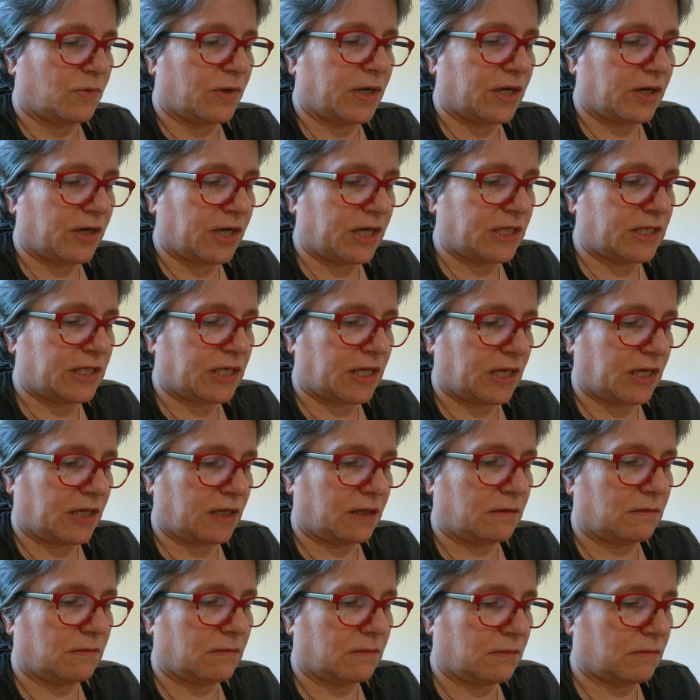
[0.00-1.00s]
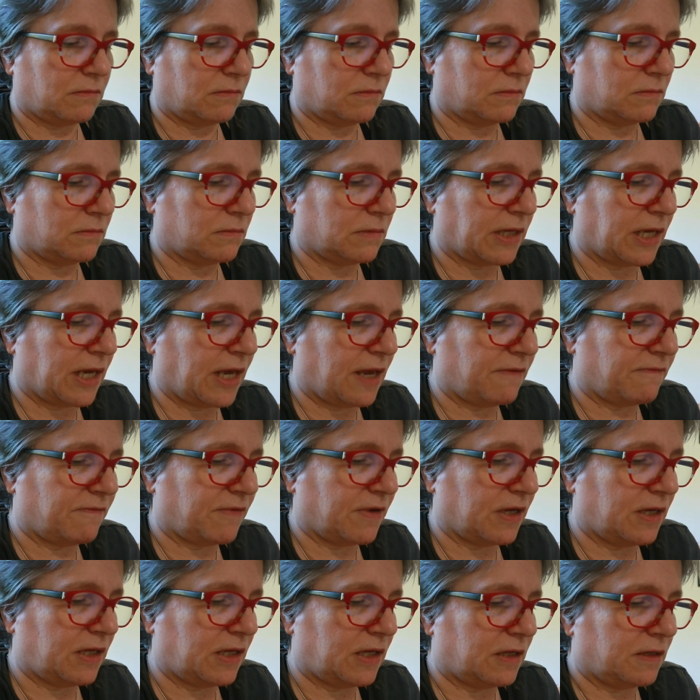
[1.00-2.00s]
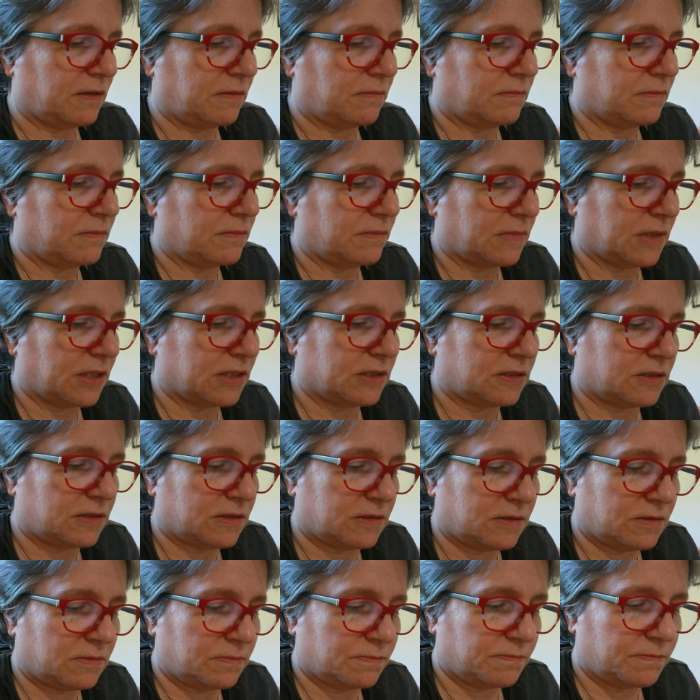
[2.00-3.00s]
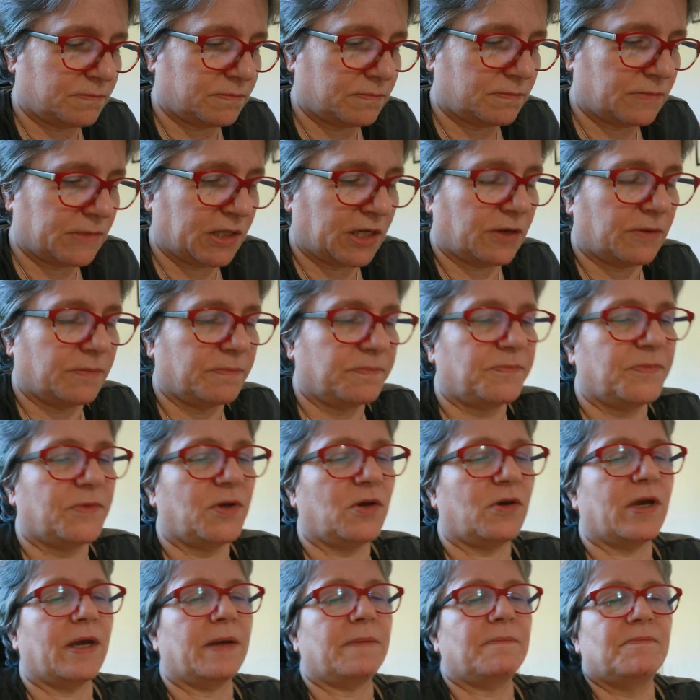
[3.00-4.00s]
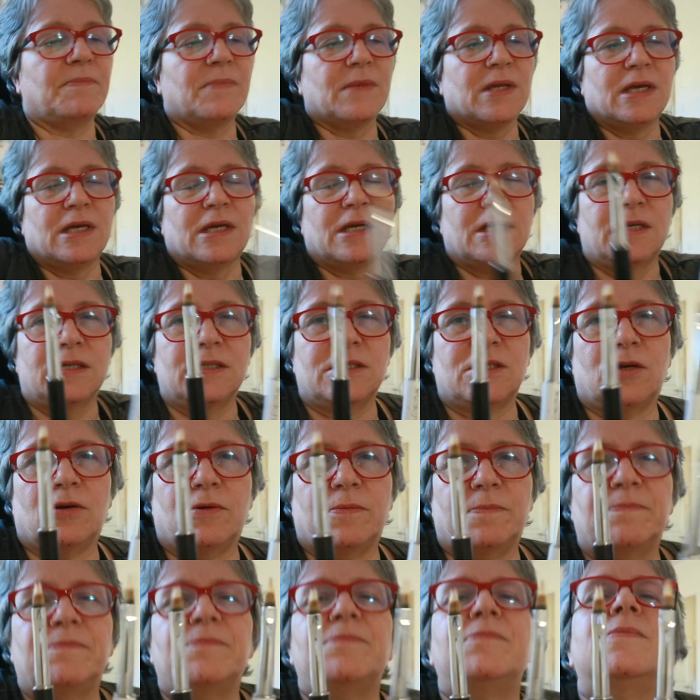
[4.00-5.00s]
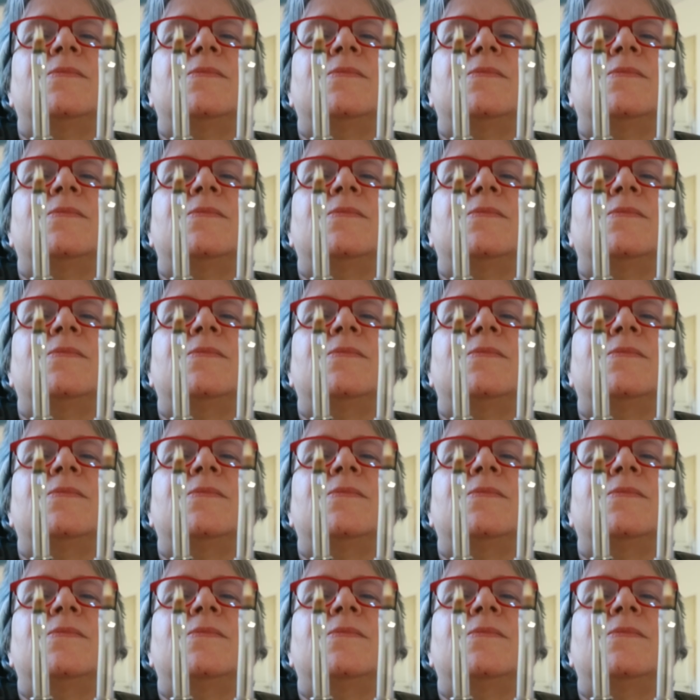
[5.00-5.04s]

Where is it? I can't find it. That's there. Okay. So